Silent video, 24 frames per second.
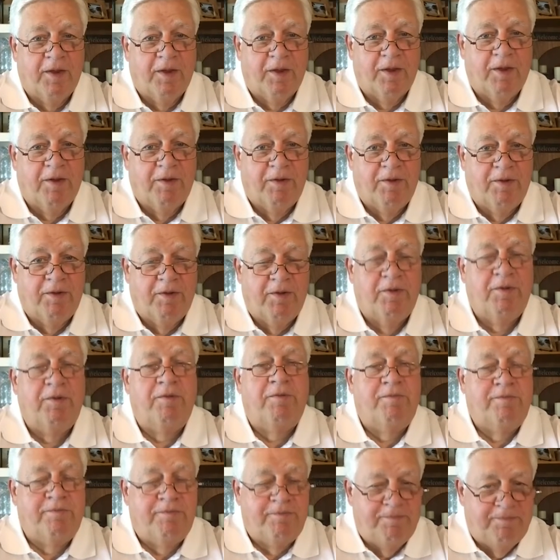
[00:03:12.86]

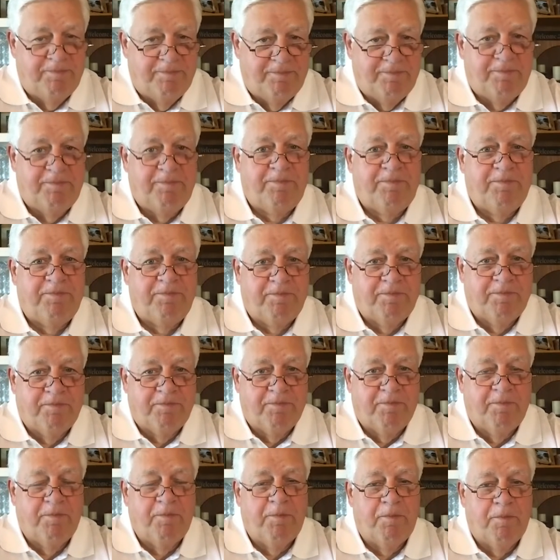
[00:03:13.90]

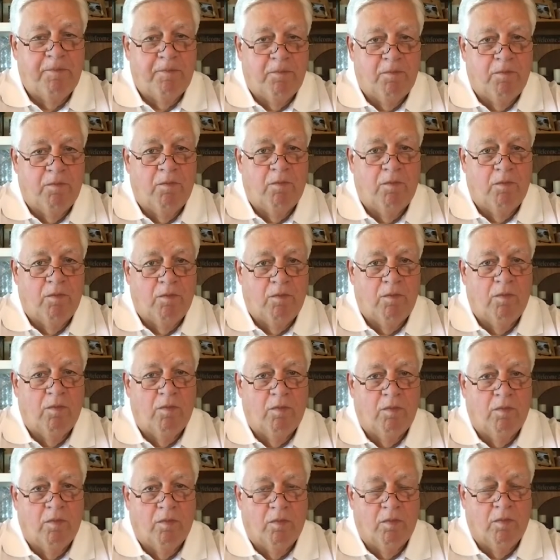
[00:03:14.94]

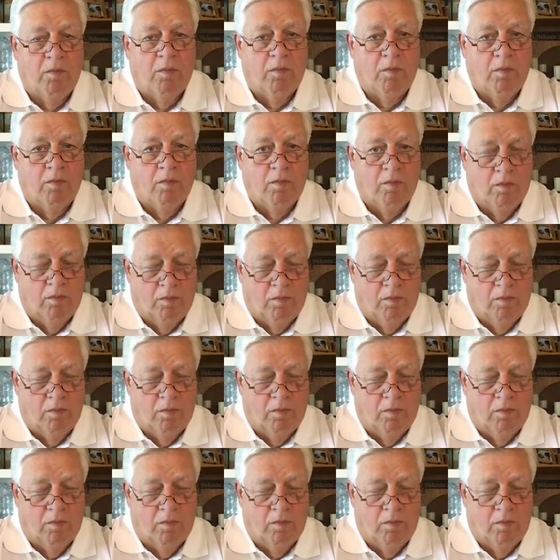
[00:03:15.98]
The person shown says nothing.